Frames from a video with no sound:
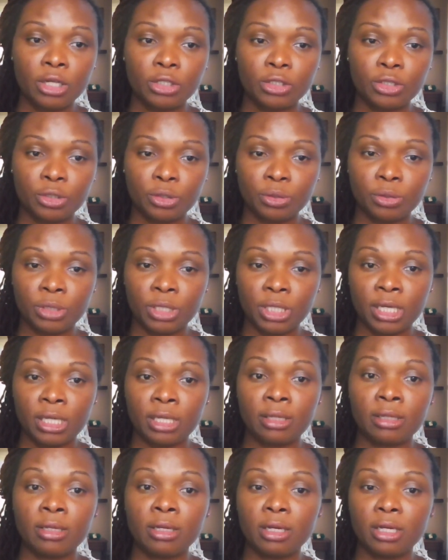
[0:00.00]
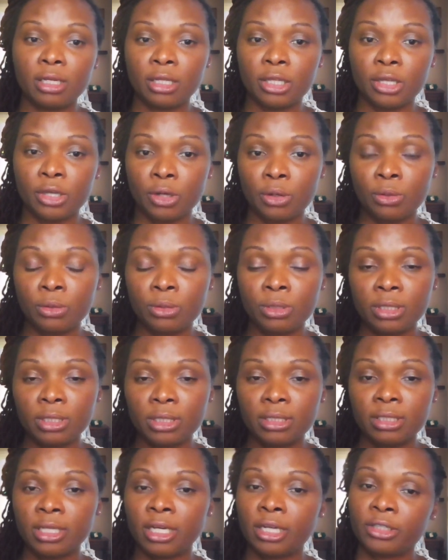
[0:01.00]
Shu-Yin Leon,
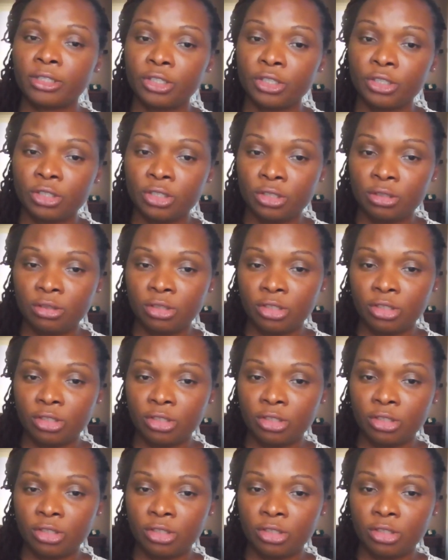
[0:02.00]
Dr.